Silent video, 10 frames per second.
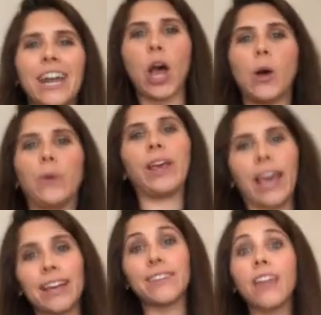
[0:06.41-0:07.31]

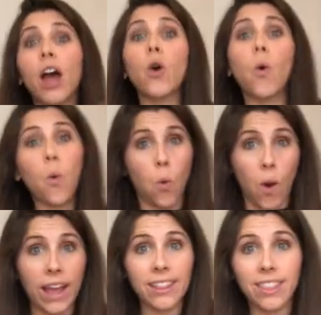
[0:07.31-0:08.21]
Okay, it's not
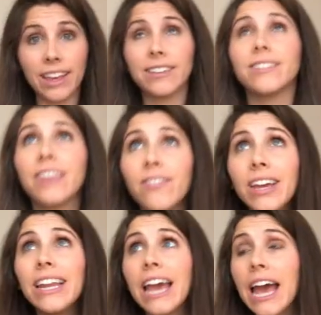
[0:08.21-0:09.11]
quite
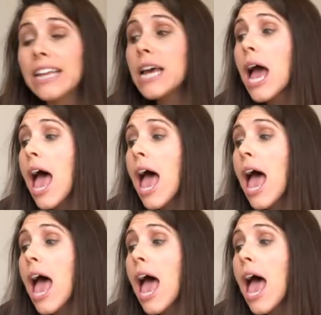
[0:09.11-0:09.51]
Thanksgiving yet.